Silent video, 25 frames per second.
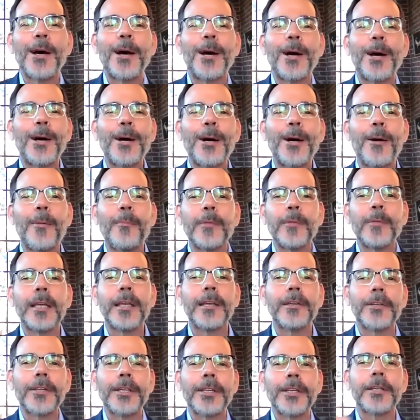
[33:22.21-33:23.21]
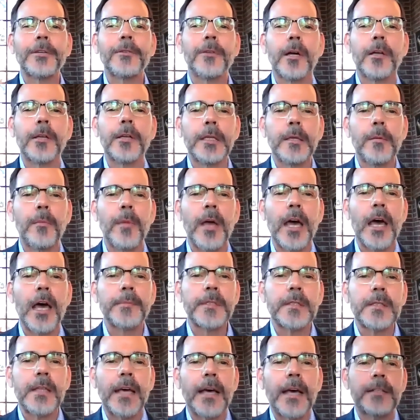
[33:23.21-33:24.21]
um, legal inequality
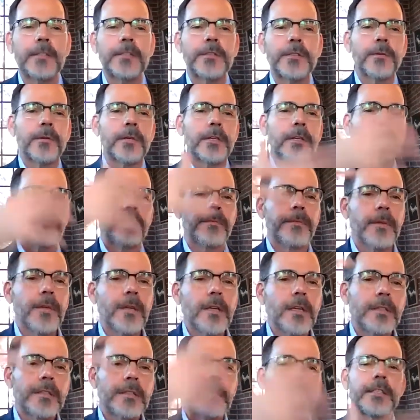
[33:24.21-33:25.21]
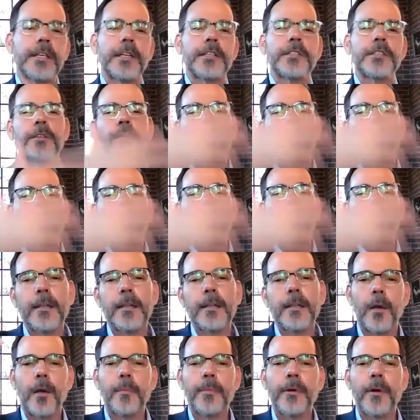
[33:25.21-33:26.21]
maps that sort of situate
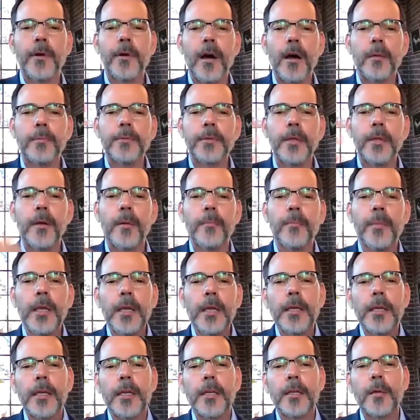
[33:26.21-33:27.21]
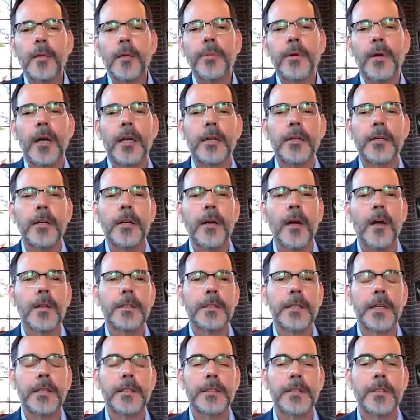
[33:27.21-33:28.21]
their problem in a broader
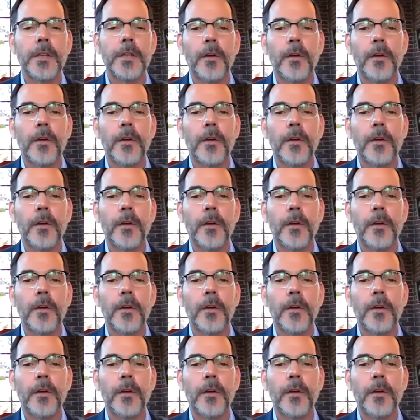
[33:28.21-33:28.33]
context.